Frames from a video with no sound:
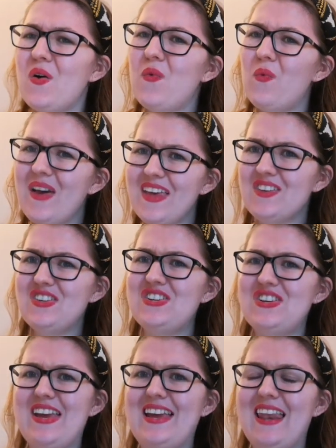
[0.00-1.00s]
Will
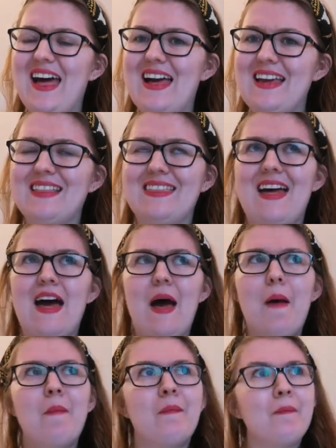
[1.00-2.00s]
she like
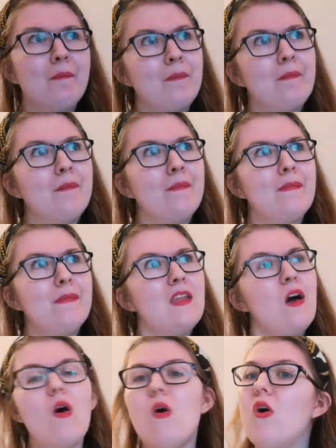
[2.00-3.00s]
the
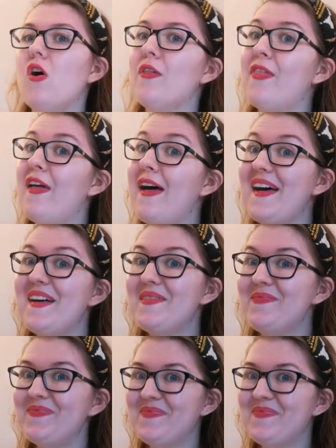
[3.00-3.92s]
or the